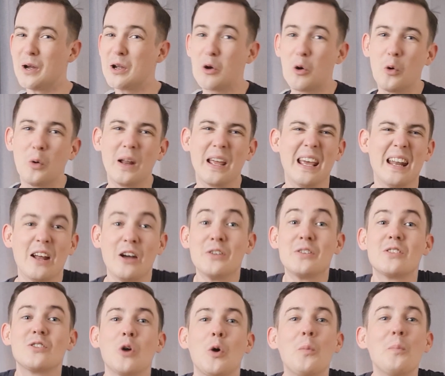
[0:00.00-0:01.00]
we're calling it a
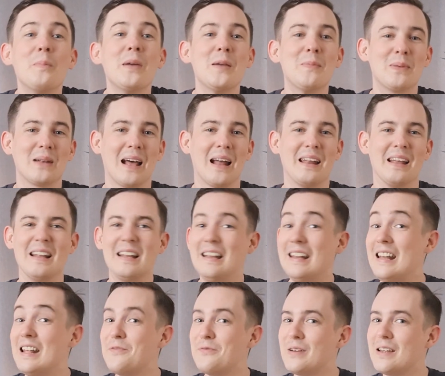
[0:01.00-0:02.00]
zombie planet
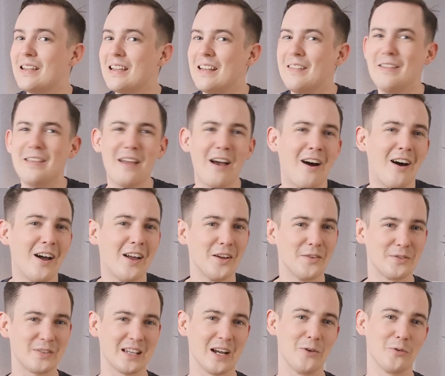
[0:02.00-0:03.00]
living in the eye
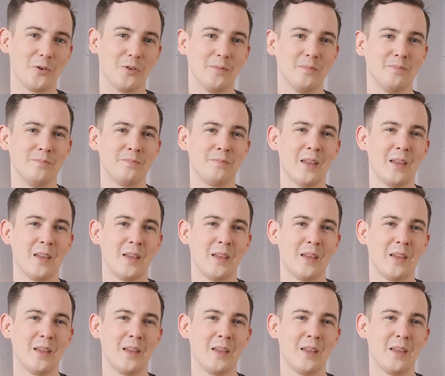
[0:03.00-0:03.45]
of Sauron.